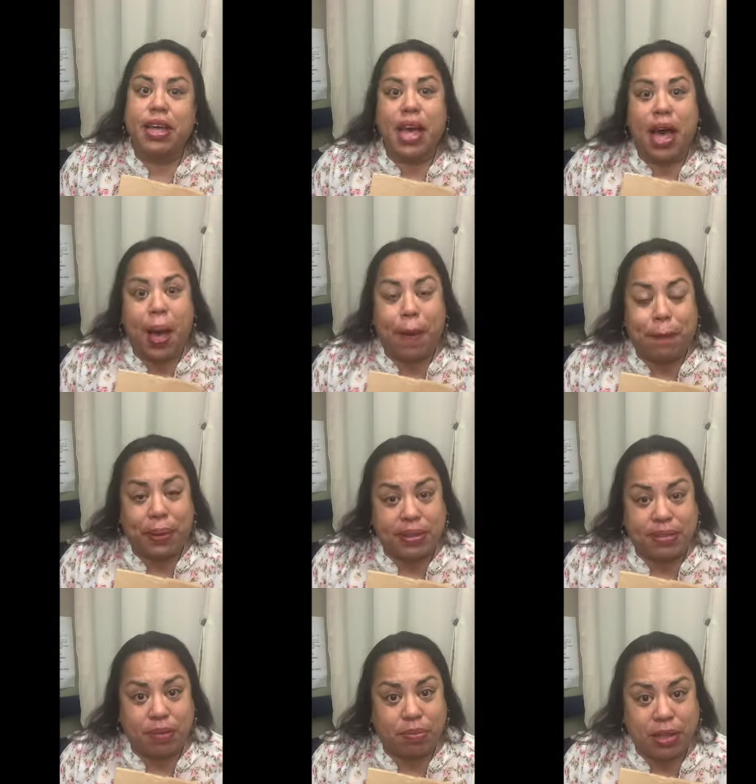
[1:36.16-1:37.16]
and pick
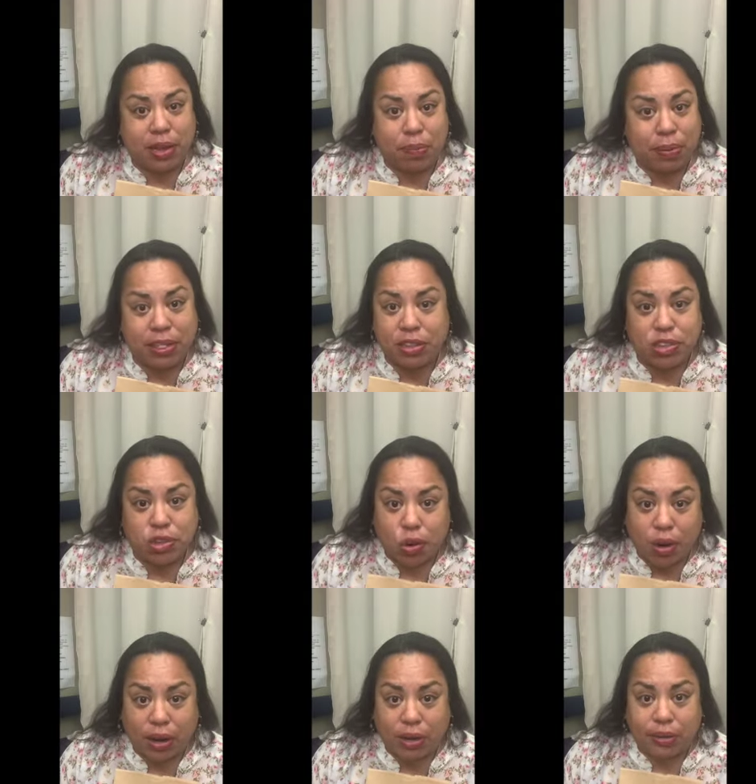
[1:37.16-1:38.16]
something up at the
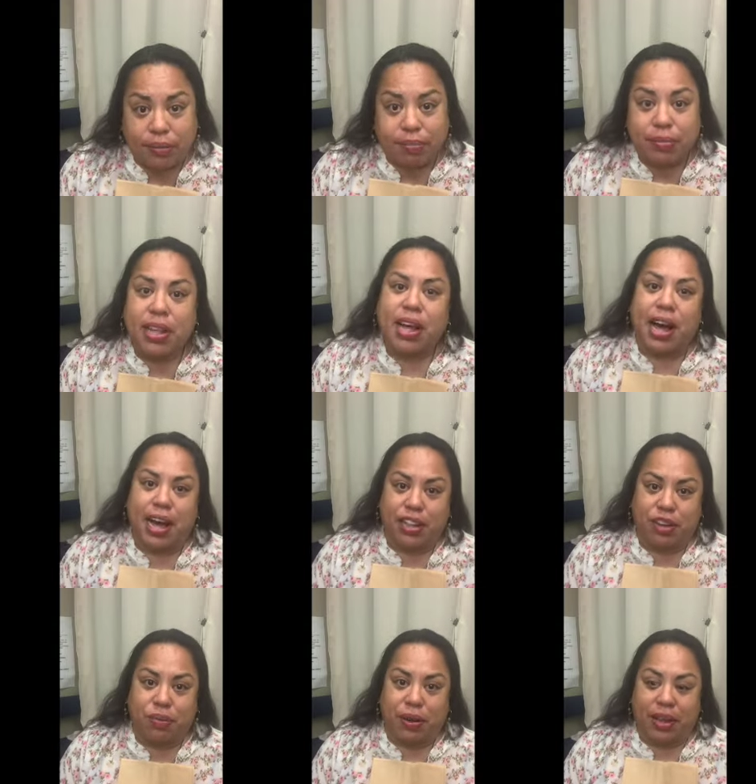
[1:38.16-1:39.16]
store. Either
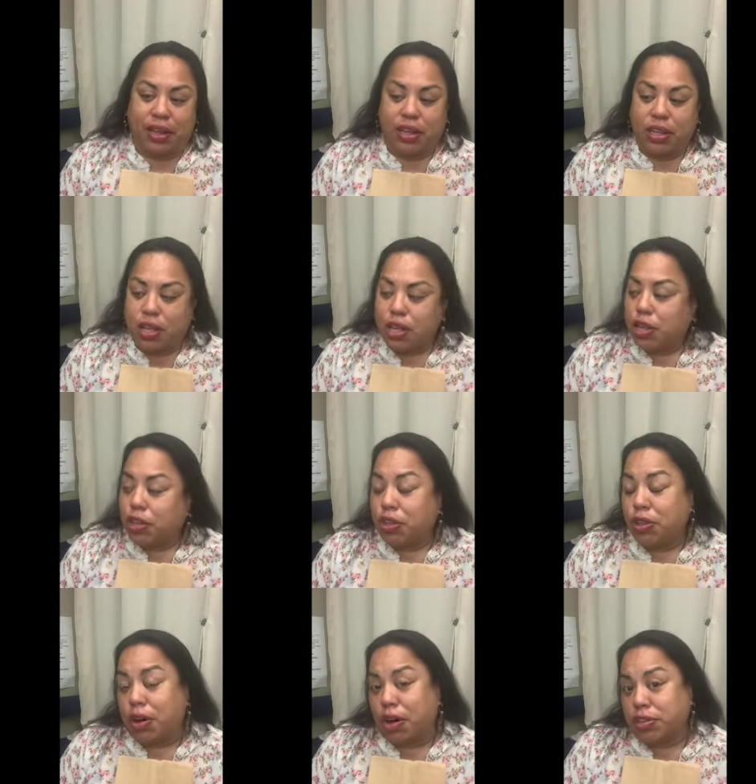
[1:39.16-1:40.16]
way. You'll
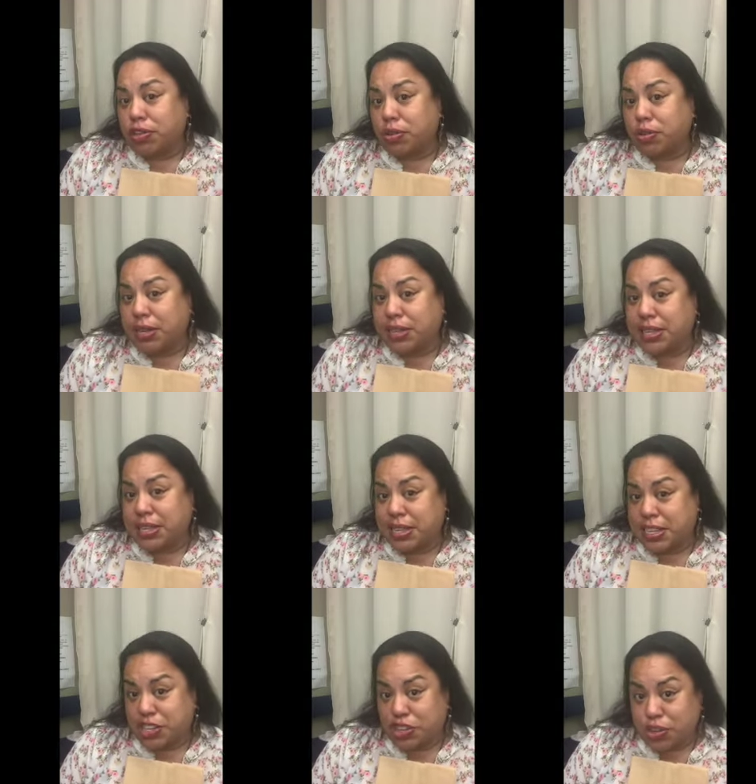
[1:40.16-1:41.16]
also need
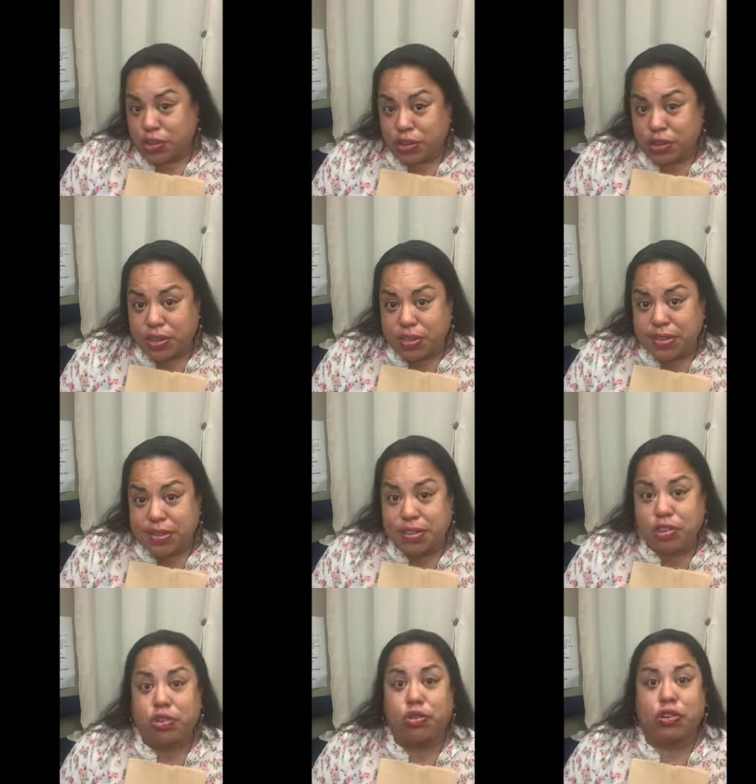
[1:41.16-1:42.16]
scissors to
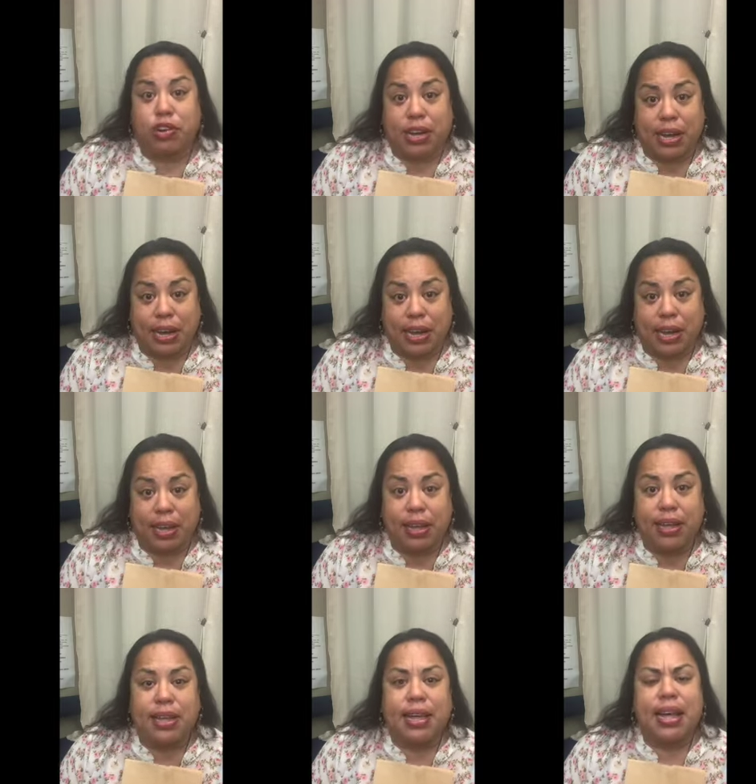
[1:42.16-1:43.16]
do your cutting,
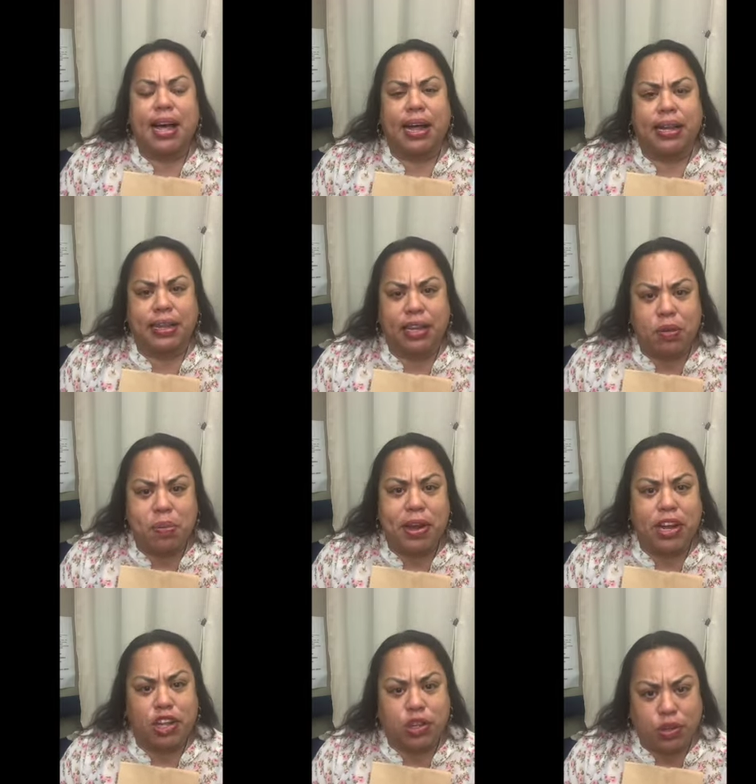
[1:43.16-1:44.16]
a little bit
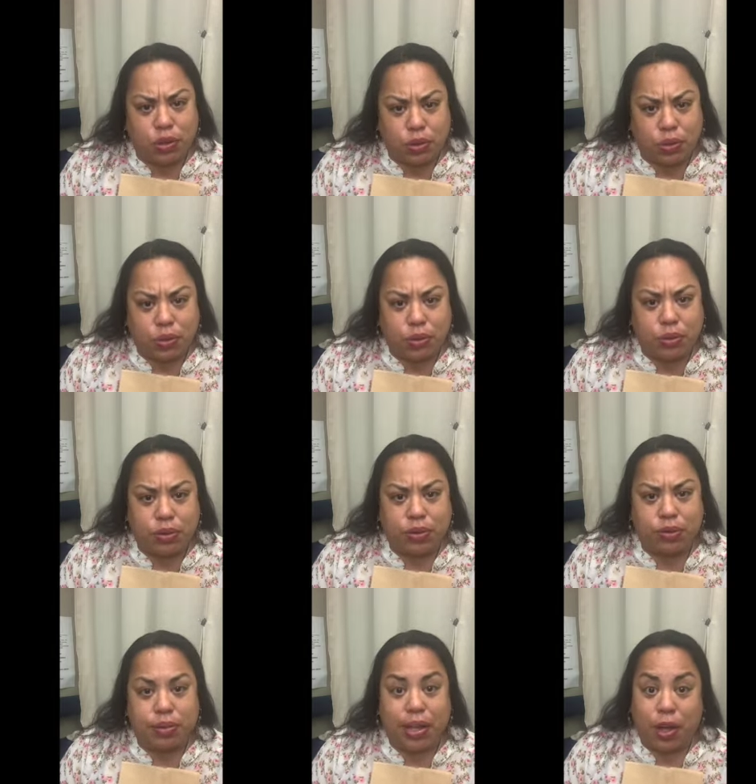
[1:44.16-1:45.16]
of glue.
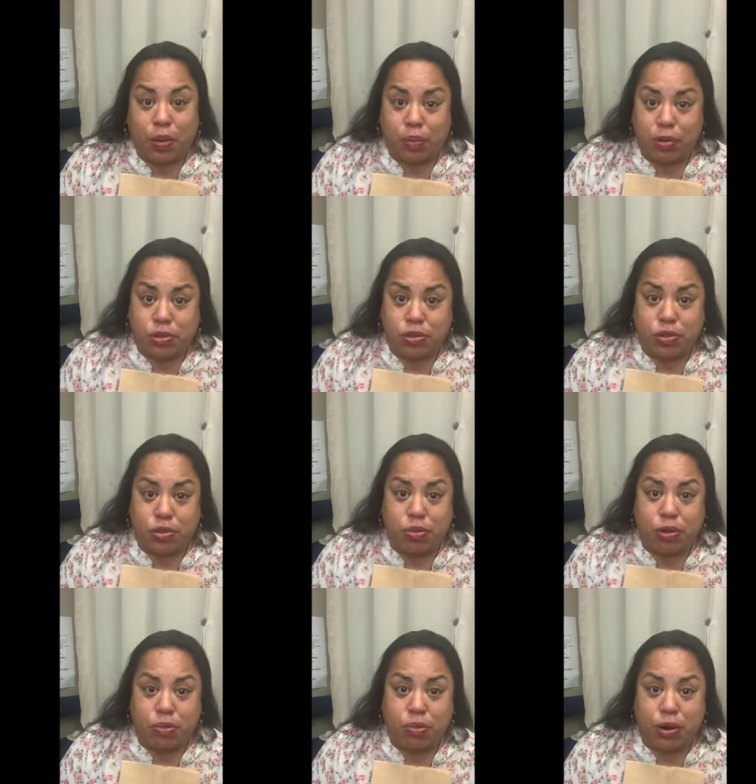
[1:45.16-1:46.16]
Elmer's glue
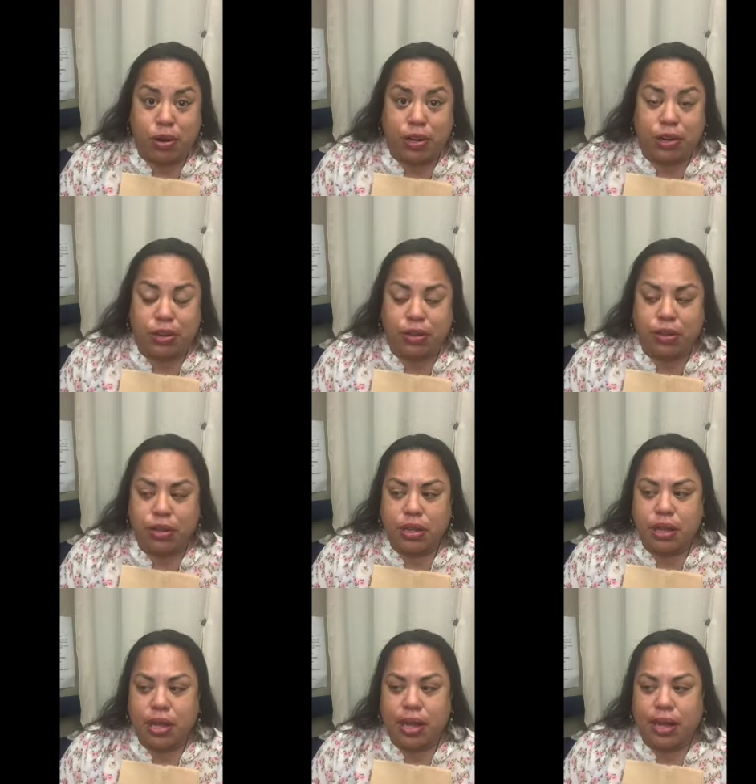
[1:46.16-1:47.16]
will work.
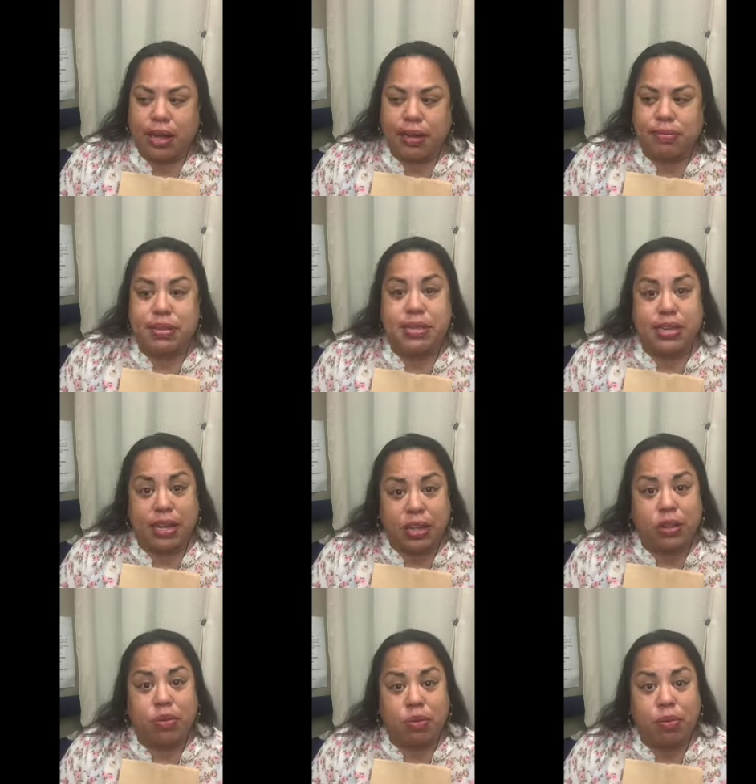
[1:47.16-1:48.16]
Stick
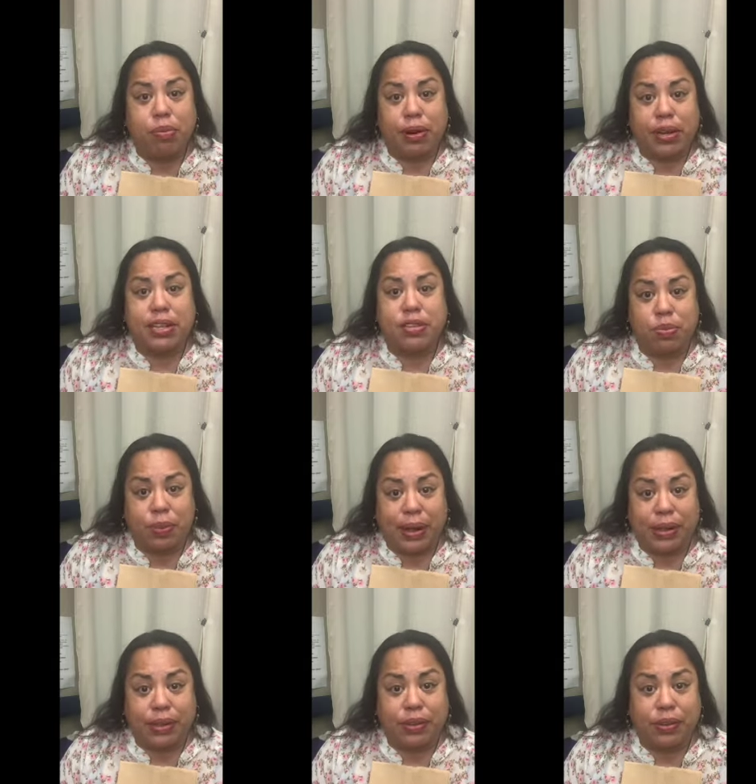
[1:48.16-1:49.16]
glue will work as
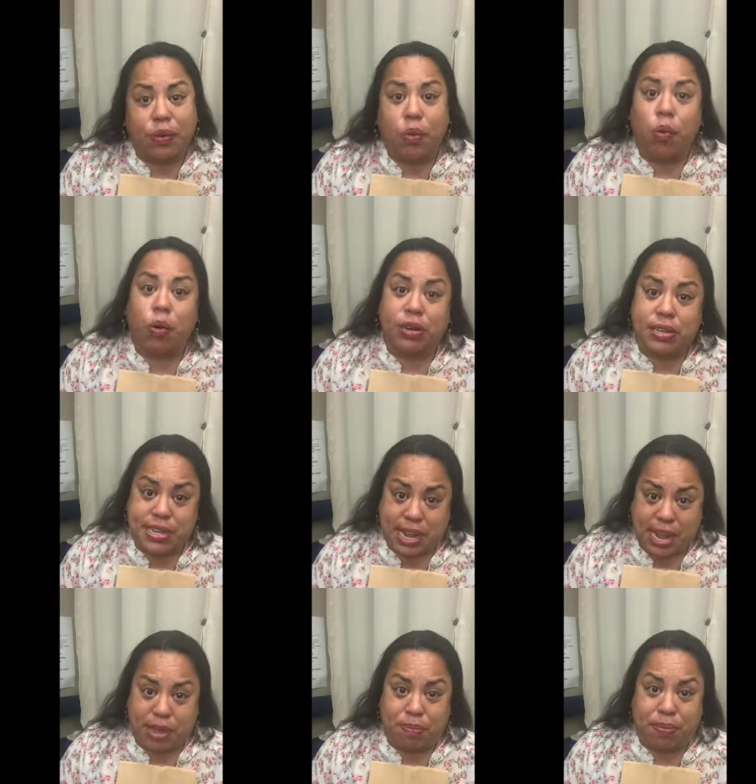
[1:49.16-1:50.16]
well, or
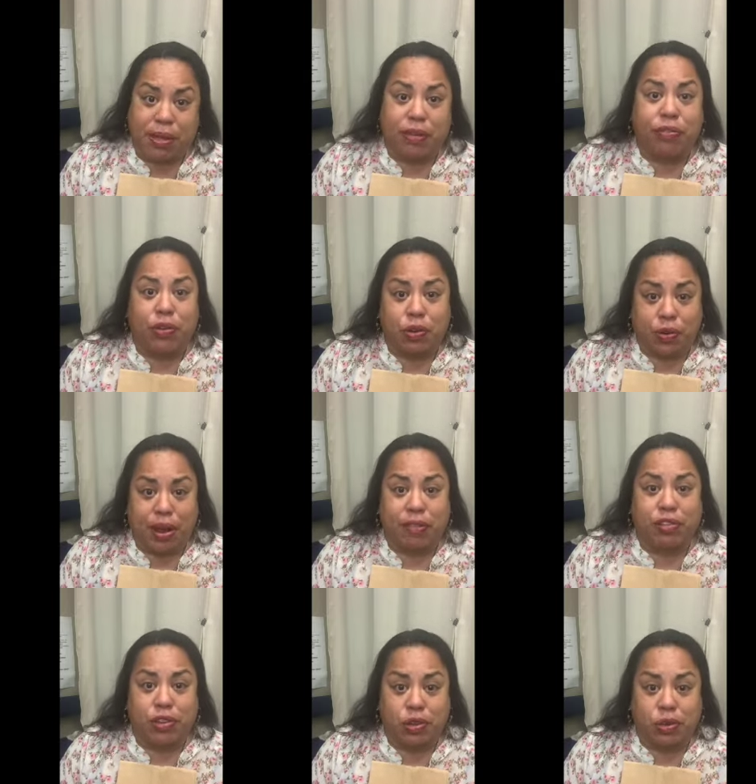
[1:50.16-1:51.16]
tape if you don't have
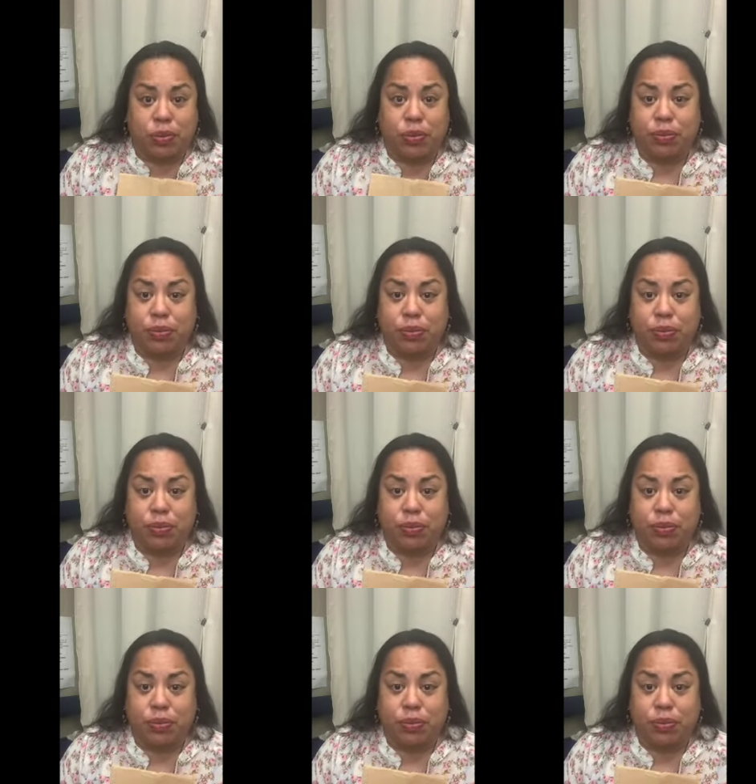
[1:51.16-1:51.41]
glue.